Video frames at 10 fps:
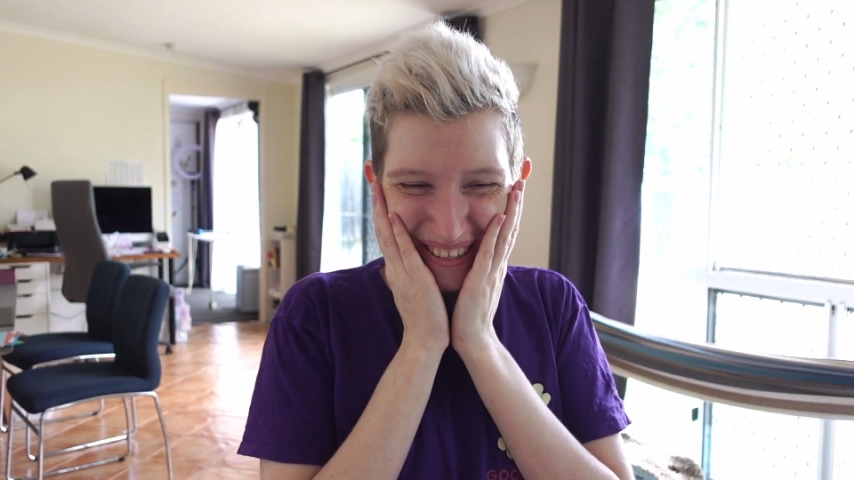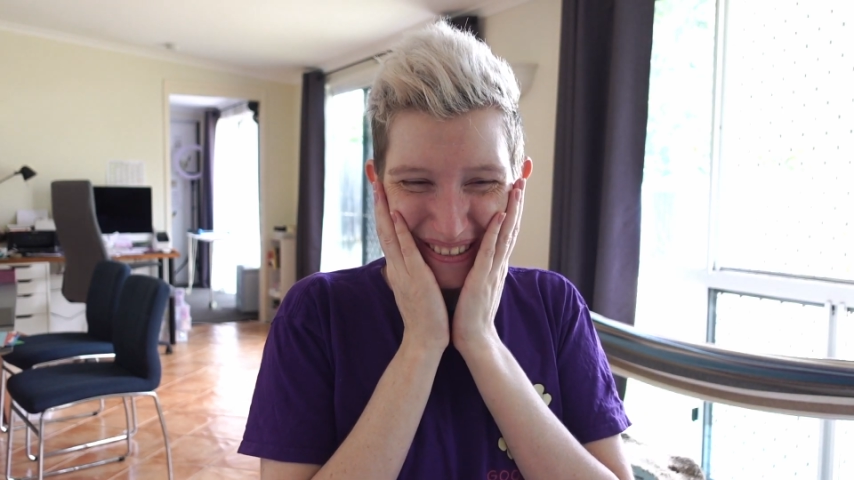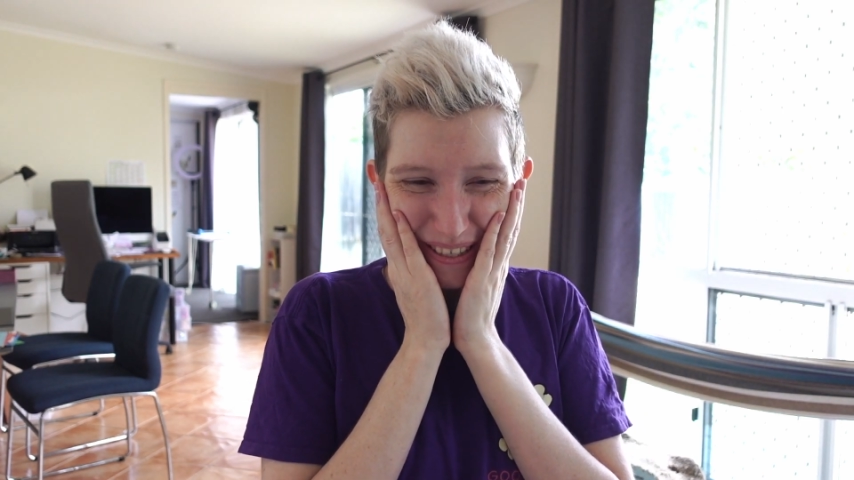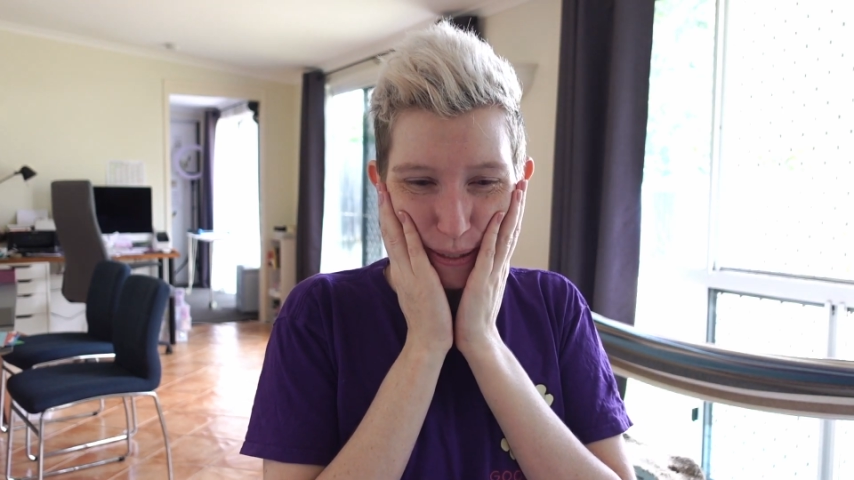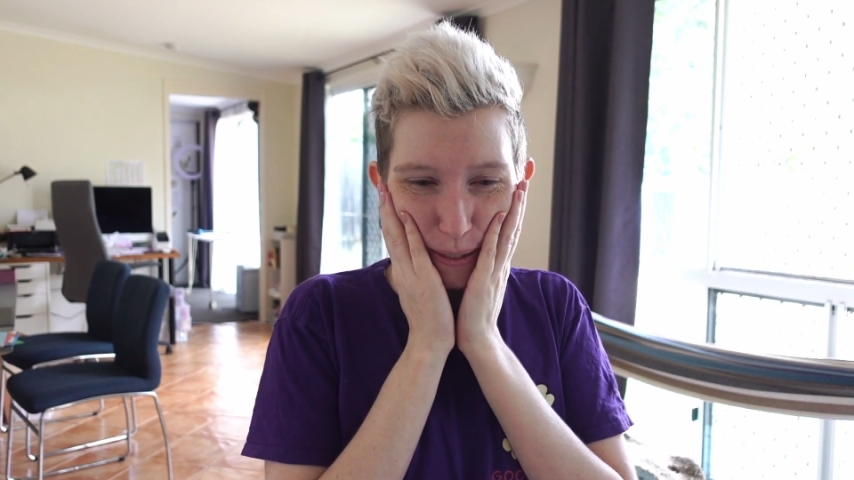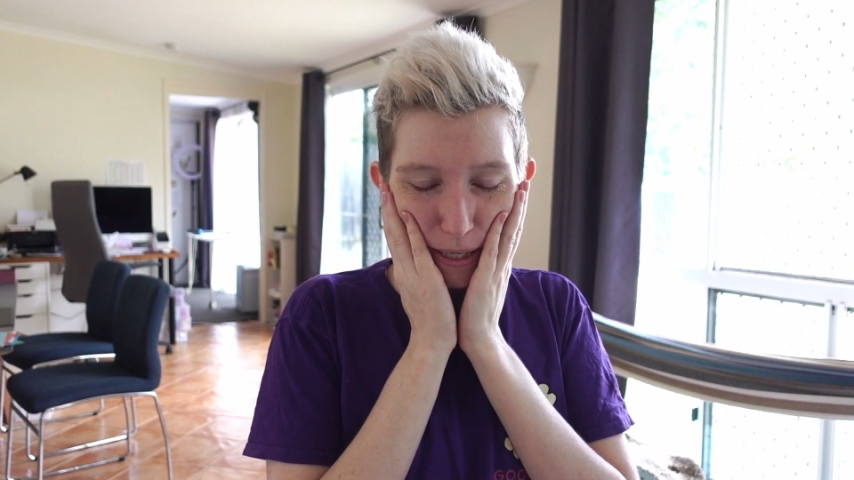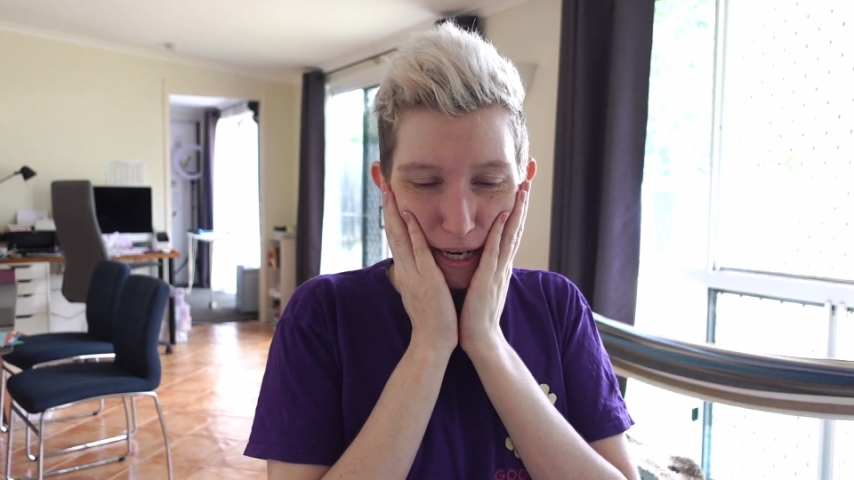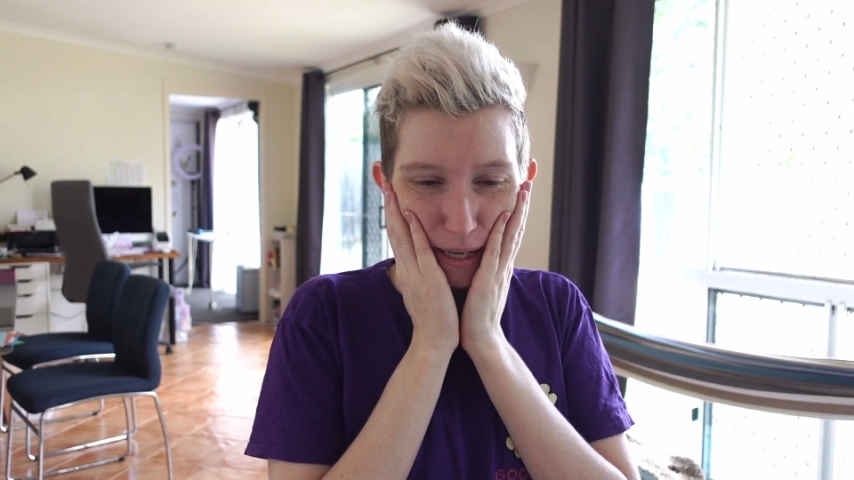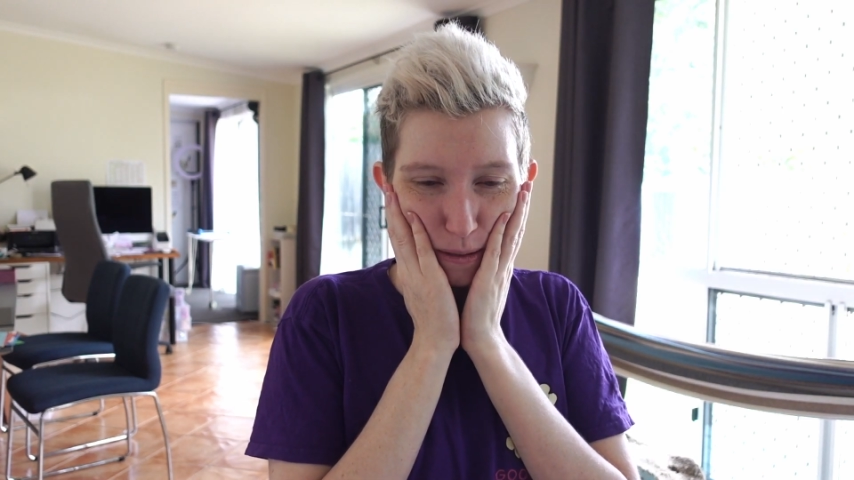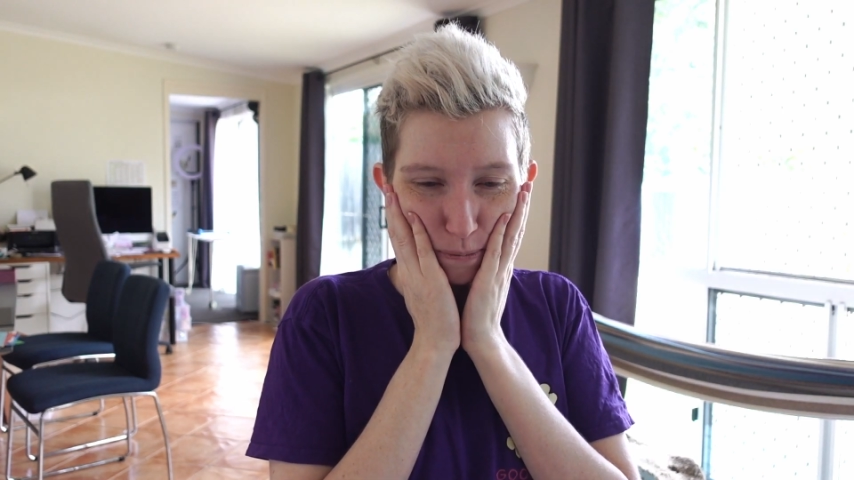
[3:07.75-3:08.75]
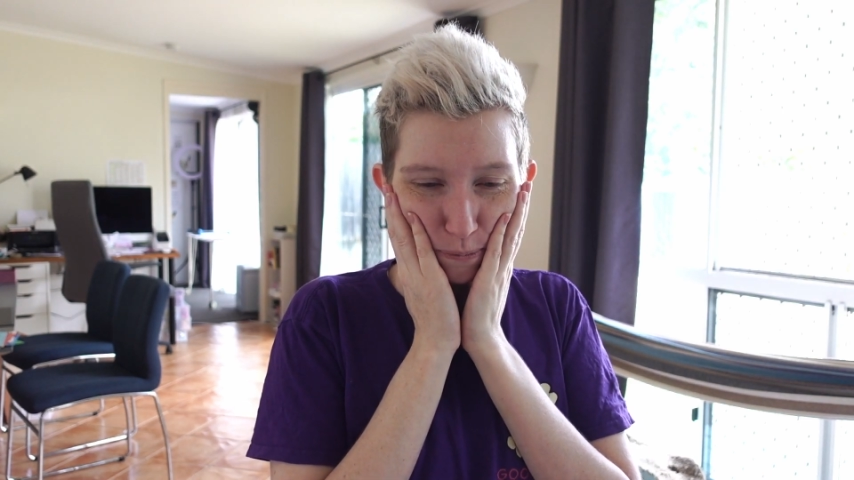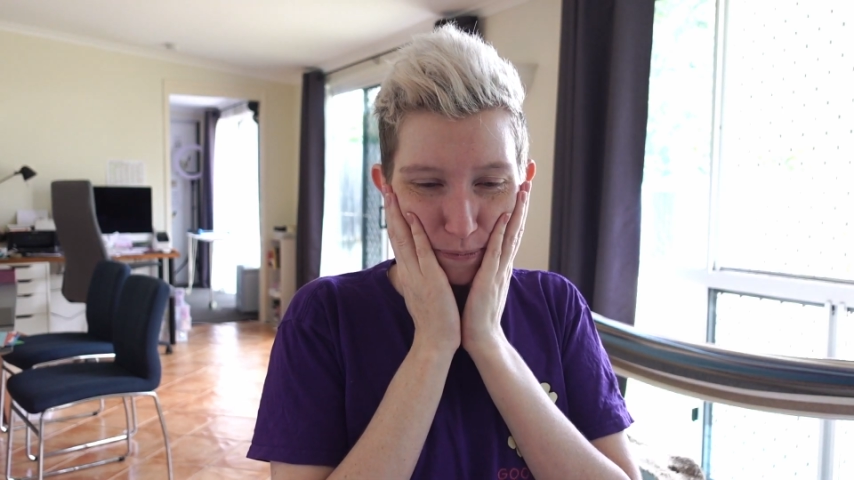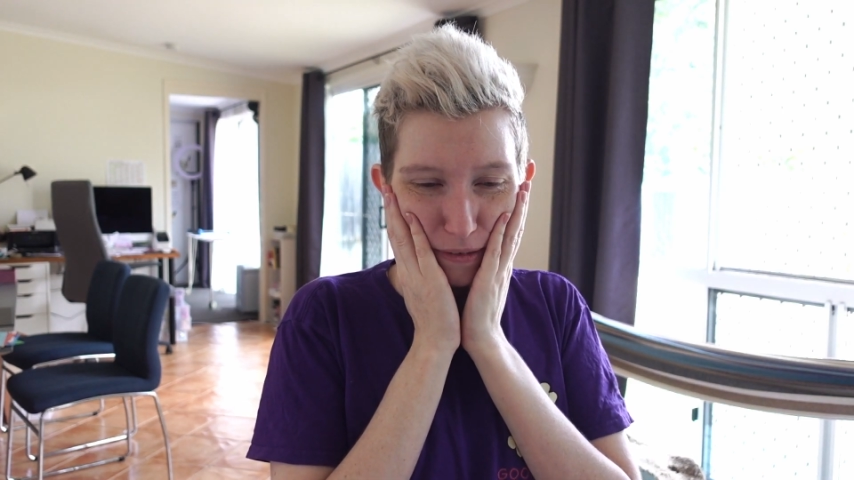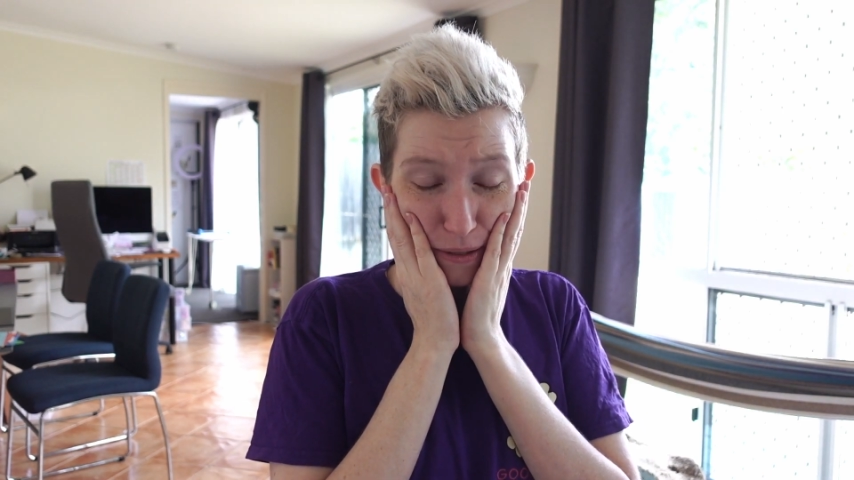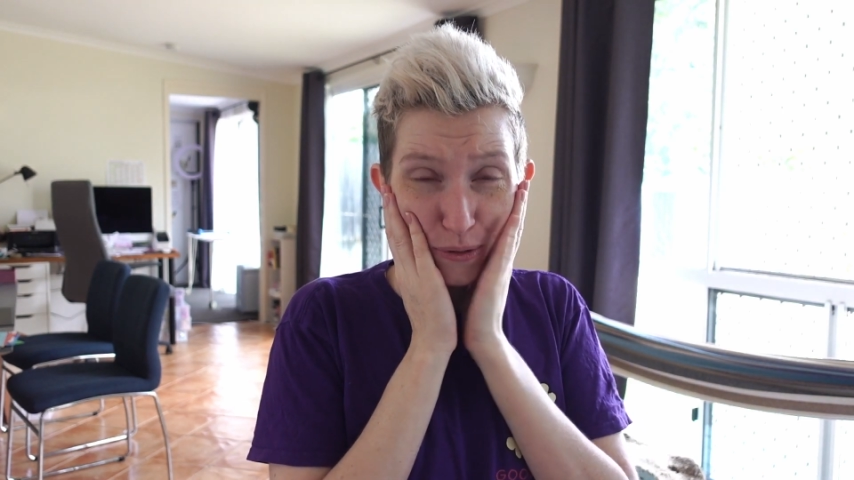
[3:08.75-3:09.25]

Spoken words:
So I